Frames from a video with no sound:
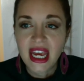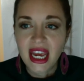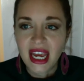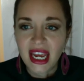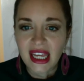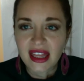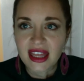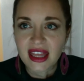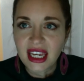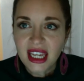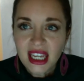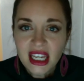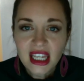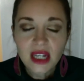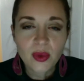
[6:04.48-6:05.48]
And
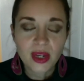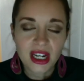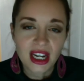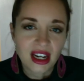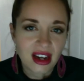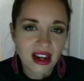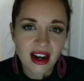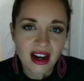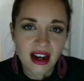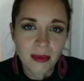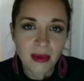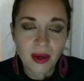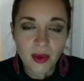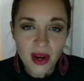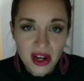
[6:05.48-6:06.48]
then when I got
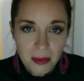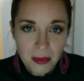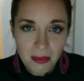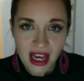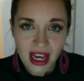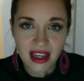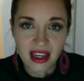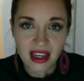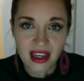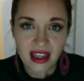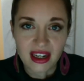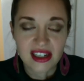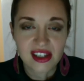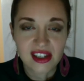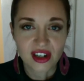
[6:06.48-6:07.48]
my welcome pack in, I
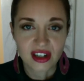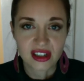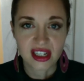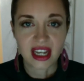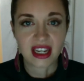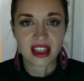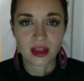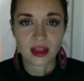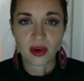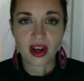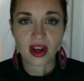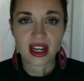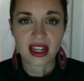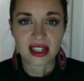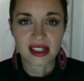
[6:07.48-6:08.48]
started taking the
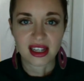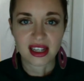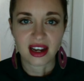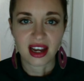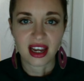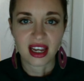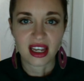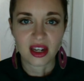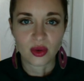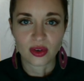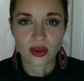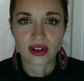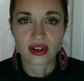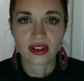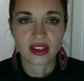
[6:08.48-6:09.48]
products, and I had
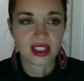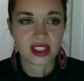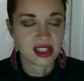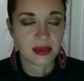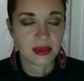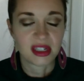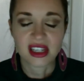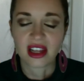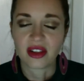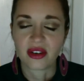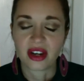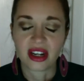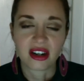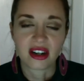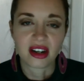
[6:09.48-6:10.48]
ordered the Slim
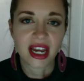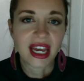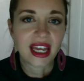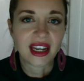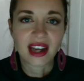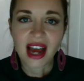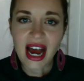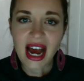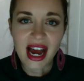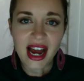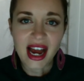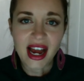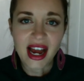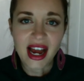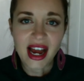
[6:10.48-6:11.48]
Accelerator, and
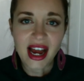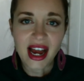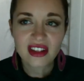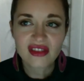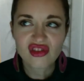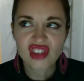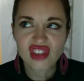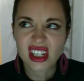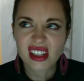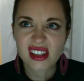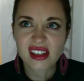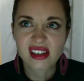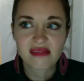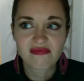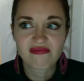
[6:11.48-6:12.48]
I
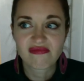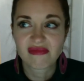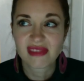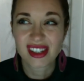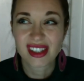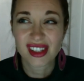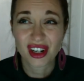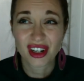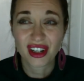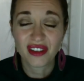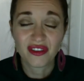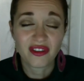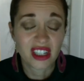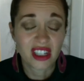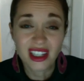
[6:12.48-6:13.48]
just started
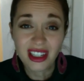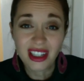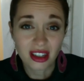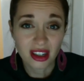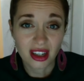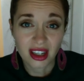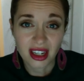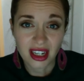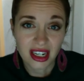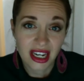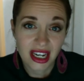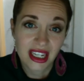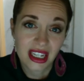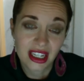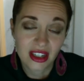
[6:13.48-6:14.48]
feeling good, and I
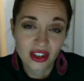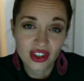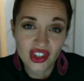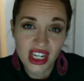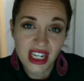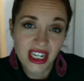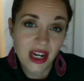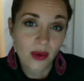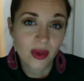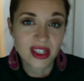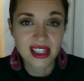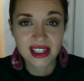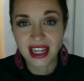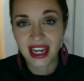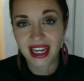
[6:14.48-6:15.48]
had energy, and I
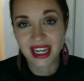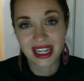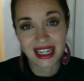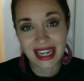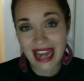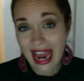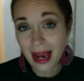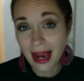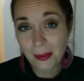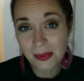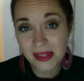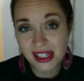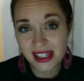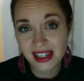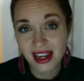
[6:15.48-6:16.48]
wasn't taking
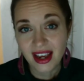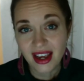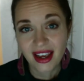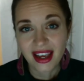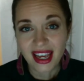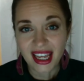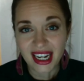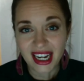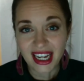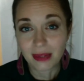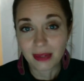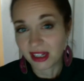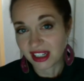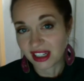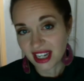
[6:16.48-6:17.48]
naps, and I had
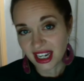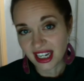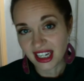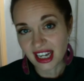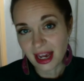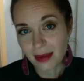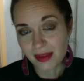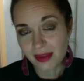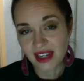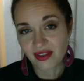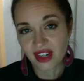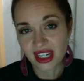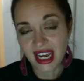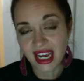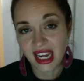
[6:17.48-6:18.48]
been taking naps every
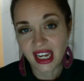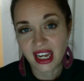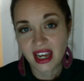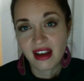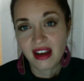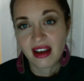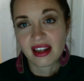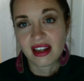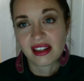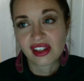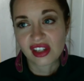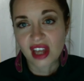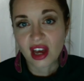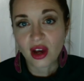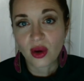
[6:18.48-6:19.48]
day. And
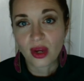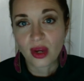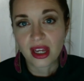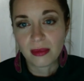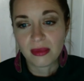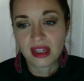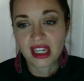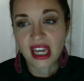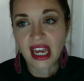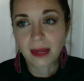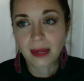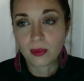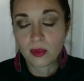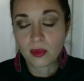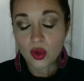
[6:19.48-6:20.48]
so it
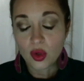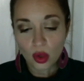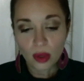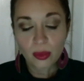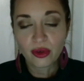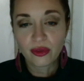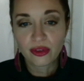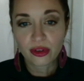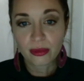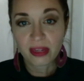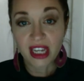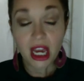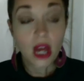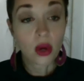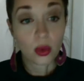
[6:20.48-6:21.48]
became normal for me.
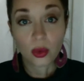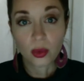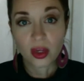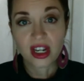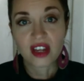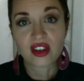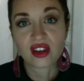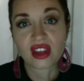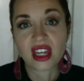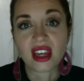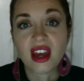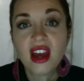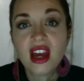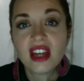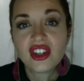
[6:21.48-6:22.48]
Oh, one other thing.
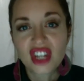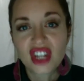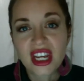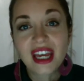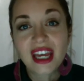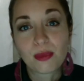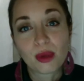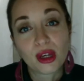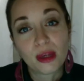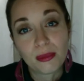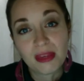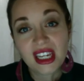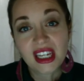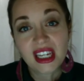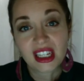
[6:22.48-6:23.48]
She had put
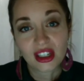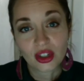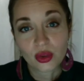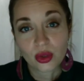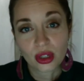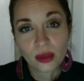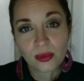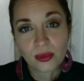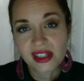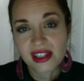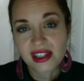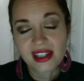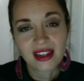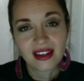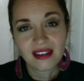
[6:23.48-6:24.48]
me in
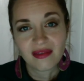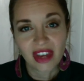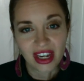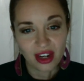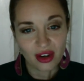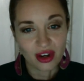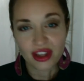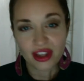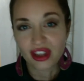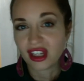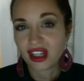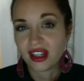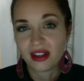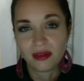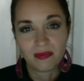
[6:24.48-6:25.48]
groups, like all
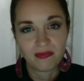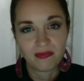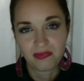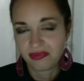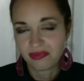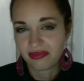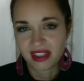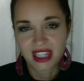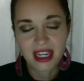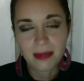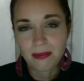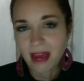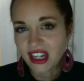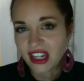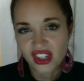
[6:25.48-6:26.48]
the team
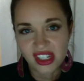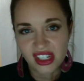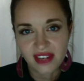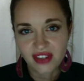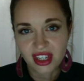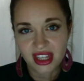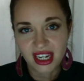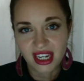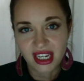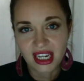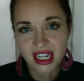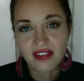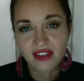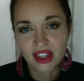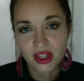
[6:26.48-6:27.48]
pages, everything,
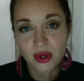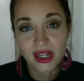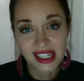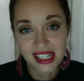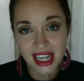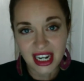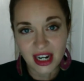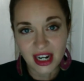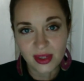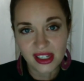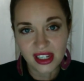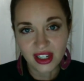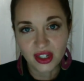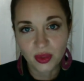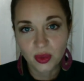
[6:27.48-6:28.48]
even though I said I wasn't
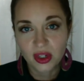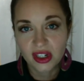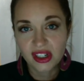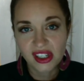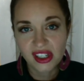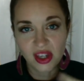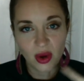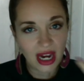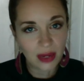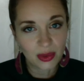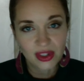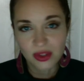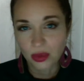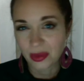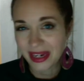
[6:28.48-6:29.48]
going to work. So I
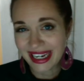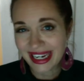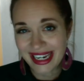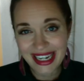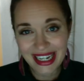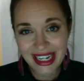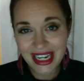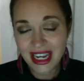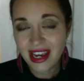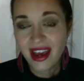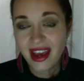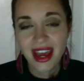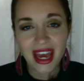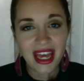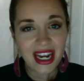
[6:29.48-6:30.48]
was reading,
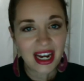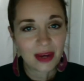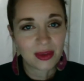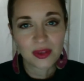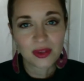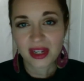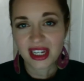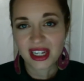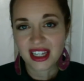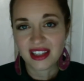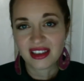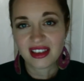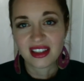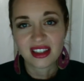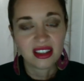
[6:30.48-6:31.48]
and I was
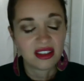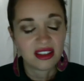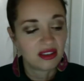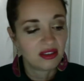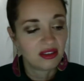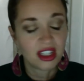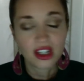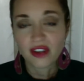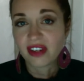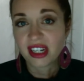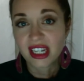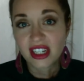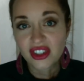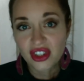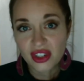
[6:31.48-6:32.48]
reading the,
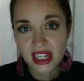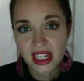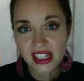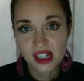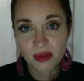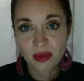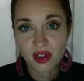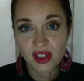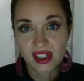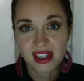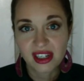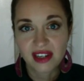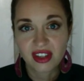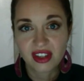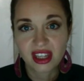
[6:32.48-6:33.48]
financial testimonies and
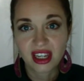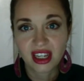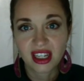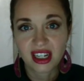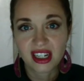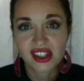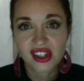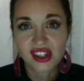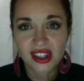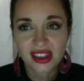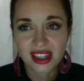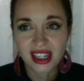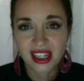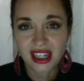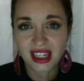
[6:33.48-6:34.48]
everything. And I started
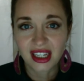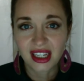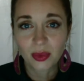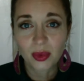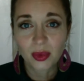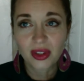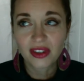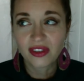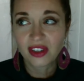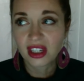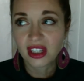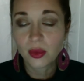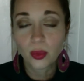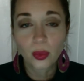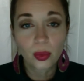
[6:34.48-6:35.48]
thinking, well, if it
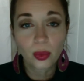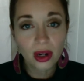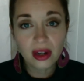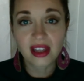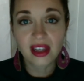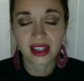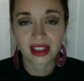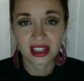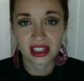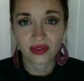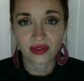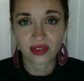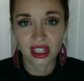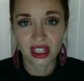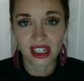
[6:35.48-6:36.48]
could work like this
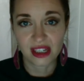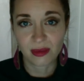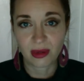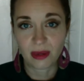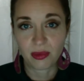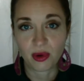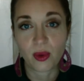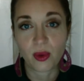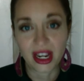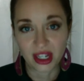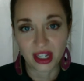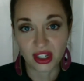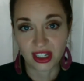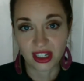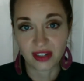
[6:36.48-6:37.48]
for these people, why
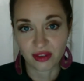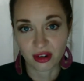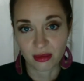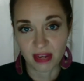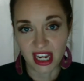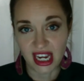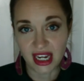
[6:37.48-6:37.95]
couldn't it for me?